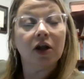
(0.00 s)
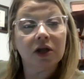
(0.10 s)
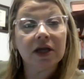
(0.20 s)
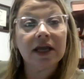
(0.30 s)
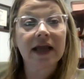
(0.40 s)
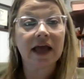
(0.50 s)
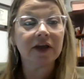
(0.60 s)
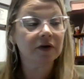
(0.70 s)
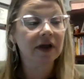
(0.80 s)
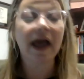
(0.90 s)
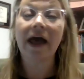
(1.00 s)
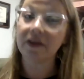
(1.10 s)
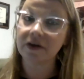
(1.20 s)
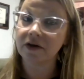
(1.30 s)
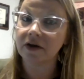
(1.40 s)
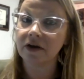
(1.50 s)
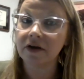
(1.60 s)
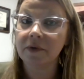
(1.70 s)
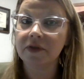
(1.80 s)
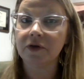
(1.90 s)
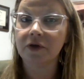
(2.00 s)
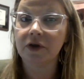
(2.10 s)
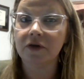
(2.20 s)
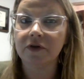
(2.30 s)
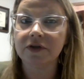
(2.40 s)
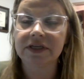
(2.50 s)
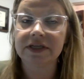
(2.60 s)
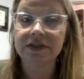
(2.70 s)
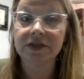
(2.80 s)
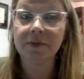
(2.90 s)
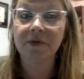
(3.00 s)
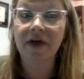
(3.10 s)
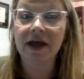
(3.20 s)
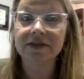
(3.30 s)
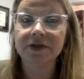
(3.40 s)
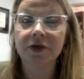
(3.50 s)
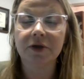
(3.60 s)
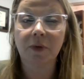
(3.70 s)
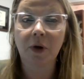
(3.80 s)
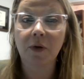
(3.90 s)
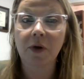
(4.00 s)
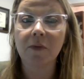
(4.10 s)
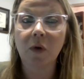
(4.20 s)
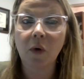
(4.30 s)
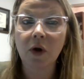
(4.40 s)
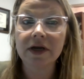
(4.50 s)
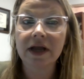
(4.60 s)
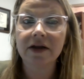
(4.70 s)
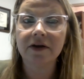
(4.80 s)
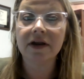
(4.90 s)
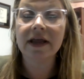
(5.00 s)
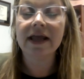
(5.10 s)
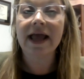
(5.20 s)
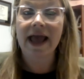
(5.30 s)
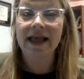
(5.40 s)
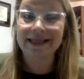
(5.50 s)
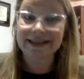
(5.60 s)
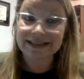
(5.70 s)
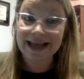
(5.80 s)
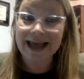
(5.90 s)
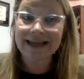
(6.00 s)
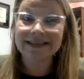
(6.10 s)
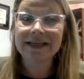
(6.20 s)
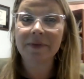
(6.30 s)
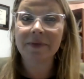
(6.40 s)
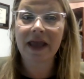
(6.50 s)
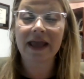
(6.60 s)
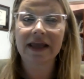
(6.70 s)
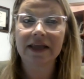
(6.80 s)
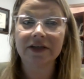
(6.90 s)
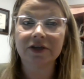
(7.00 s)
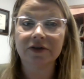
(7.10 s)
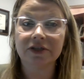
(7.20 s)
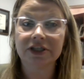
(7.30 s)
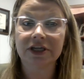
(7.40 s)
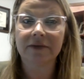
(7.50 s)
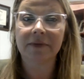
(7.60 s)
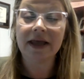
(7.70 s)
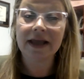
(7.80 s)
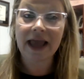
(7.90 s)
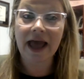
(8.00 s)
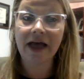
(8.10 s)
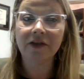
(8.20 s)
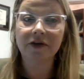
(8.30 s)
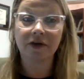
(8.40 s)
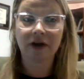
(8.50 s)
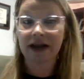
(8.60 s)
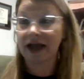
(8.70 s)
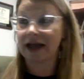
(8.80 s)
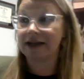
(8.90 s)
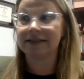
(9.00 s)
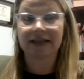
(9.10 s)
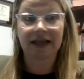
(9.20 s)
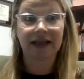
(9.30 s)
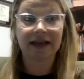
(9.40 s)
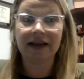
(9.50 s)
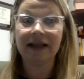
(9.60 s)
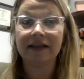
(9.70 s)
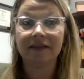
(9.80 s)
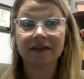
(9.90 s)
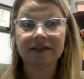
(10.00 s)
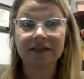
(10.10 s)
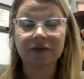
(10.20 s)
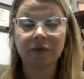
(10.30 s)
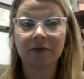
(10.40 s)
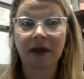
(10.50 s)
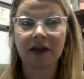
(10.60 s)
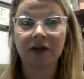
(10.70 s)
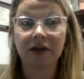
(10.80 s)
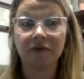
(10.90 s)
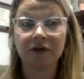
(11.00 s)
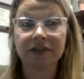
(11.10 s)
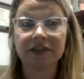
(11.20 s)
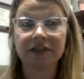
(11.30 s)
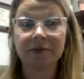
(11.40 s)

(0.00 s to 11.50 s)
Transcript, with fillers: looking at your calendar with your university supervisor, your program coordinator, and this EdTPA internship calendar and kind of saying, this is when my university